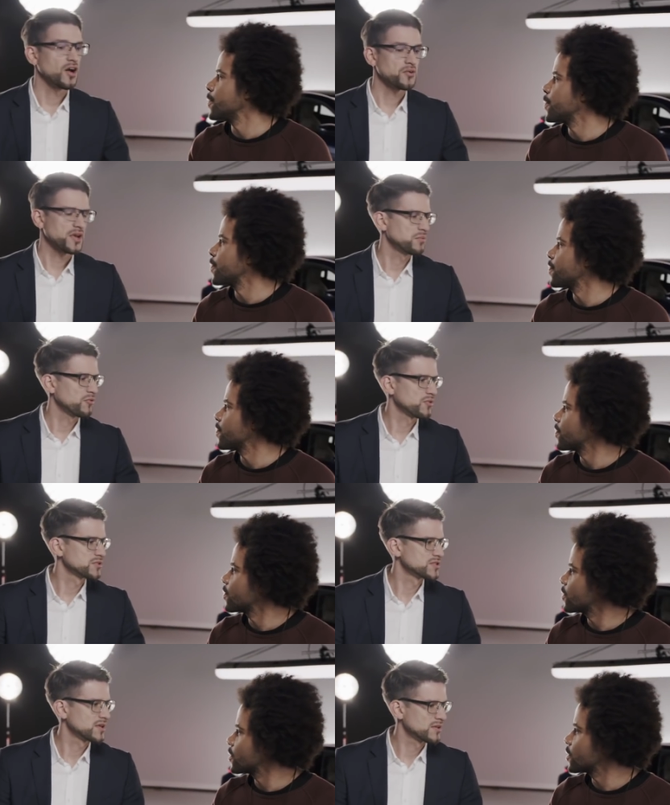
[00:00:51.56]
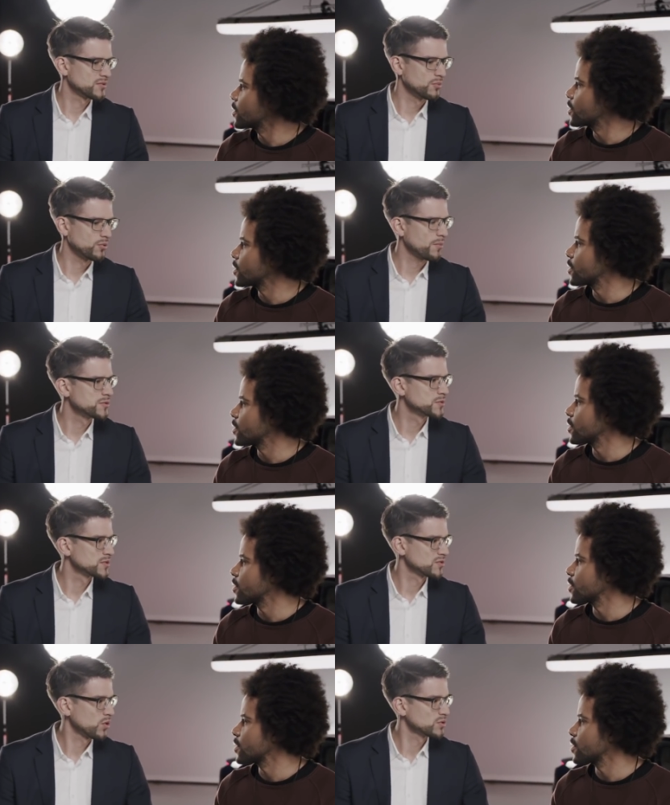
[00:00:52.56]
Speaker 1: Okay, of course, uh, no problems
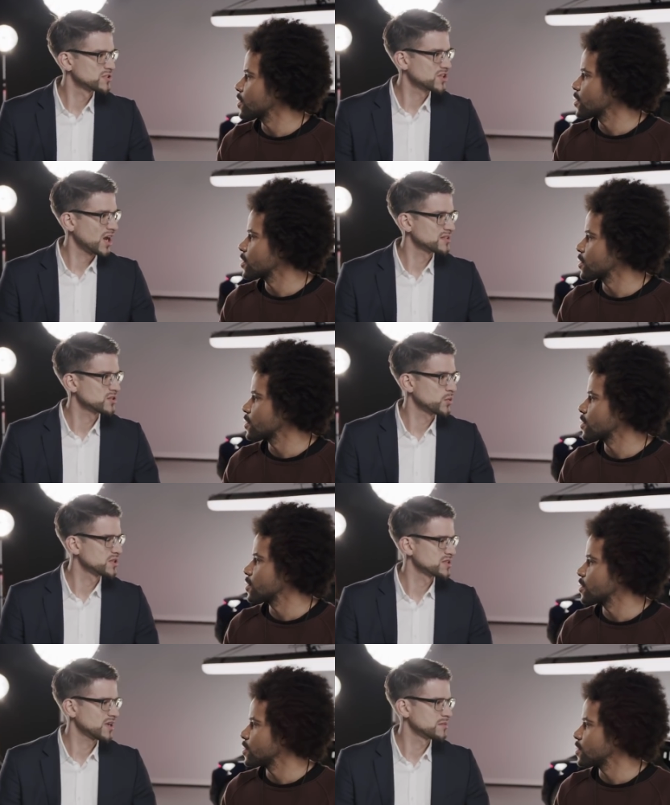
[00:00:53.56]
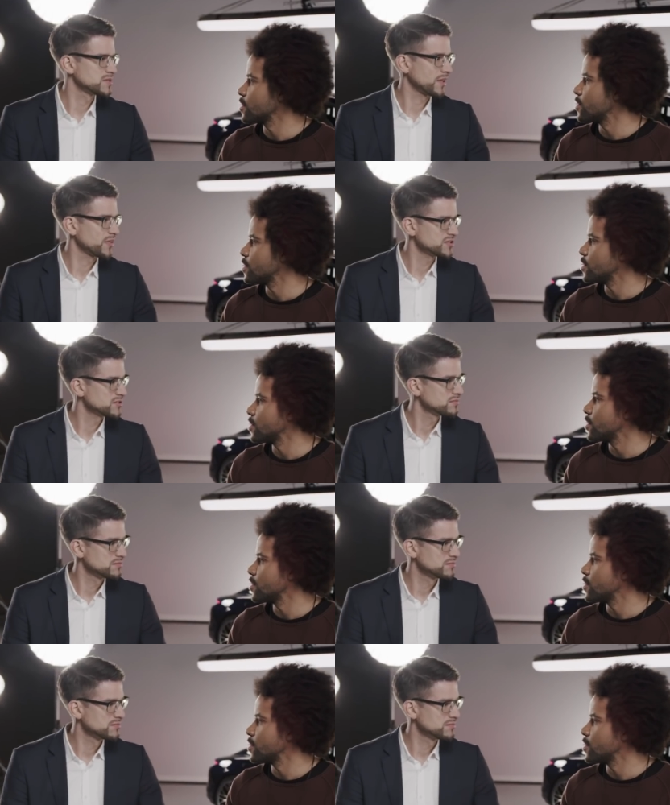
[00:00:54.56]
with cold starts at winter times like this.